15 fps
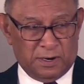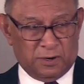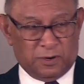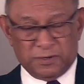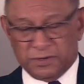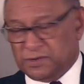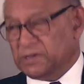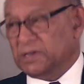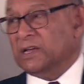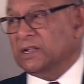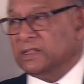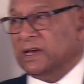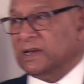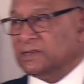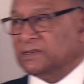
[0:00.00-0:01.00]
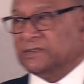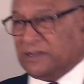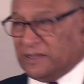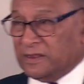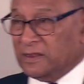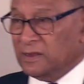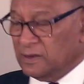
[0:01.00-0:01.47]
conceal their
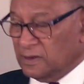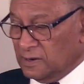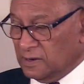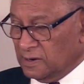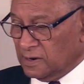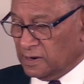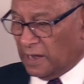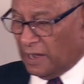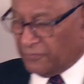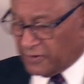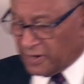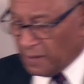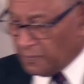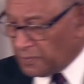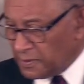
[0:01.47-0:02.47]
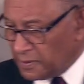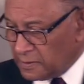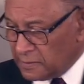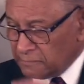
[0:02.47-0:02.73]
sin cover up